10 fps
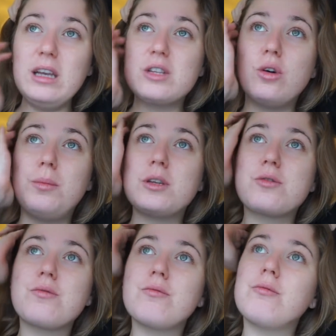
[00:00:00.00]
it's
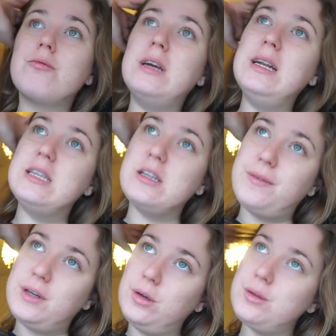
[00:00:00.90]
almost really
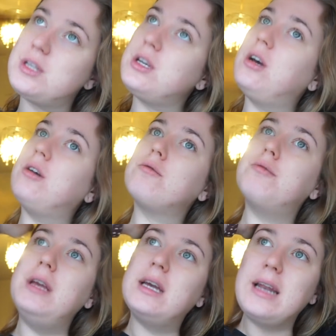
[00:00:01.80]
difficult to
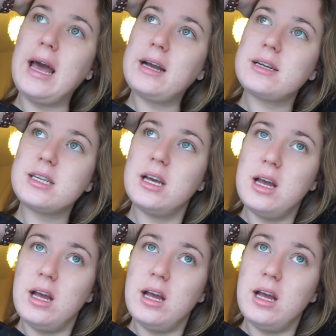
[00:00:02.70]
reconnect?